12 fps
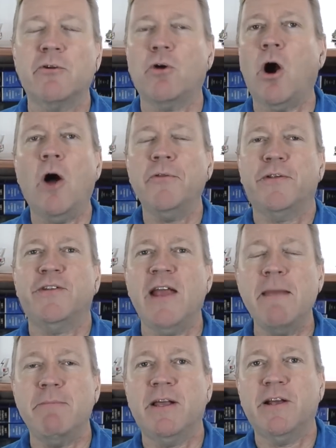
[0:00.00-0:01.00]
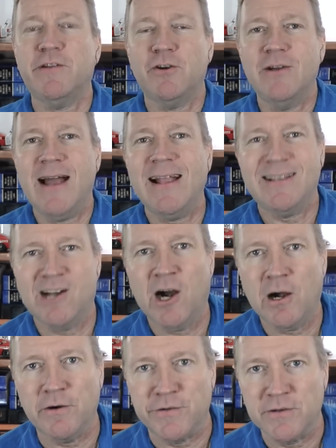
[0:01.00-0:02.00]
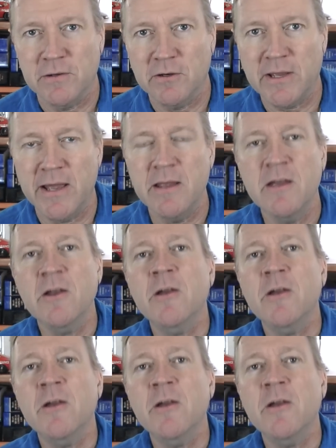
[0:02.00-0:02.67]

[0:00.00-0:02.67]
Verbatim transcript: They're all the same because they're not cars, okay?